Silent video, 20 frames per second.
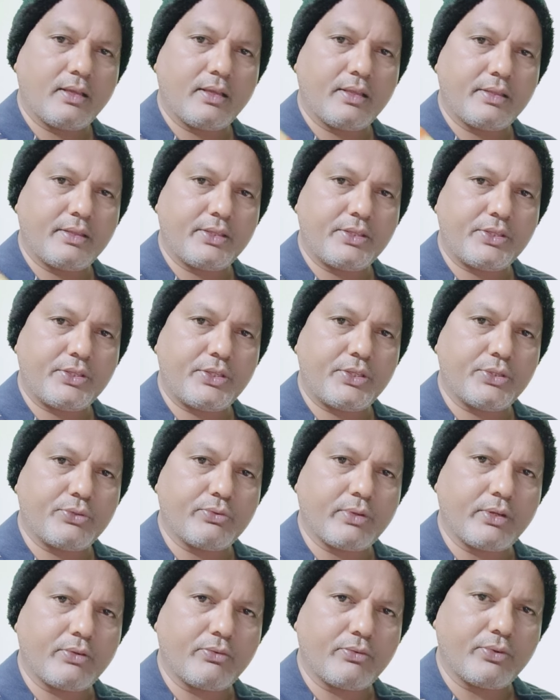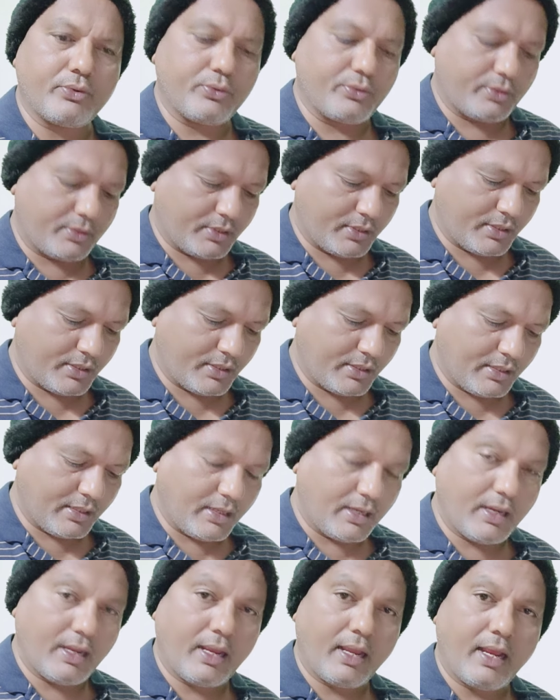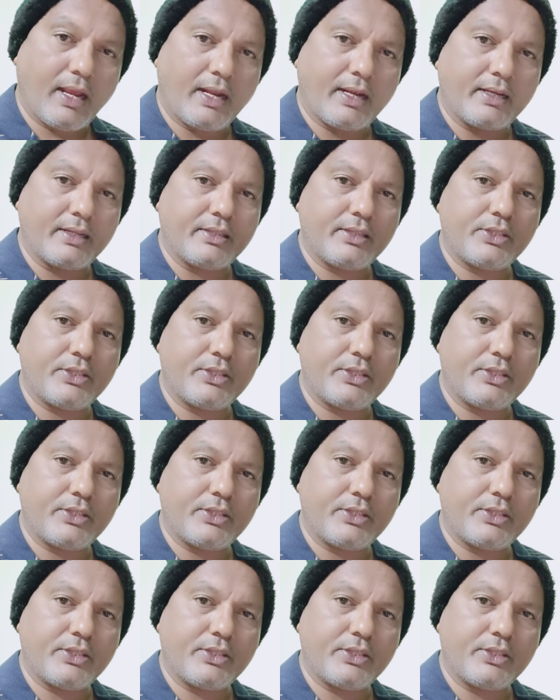this is one flute, and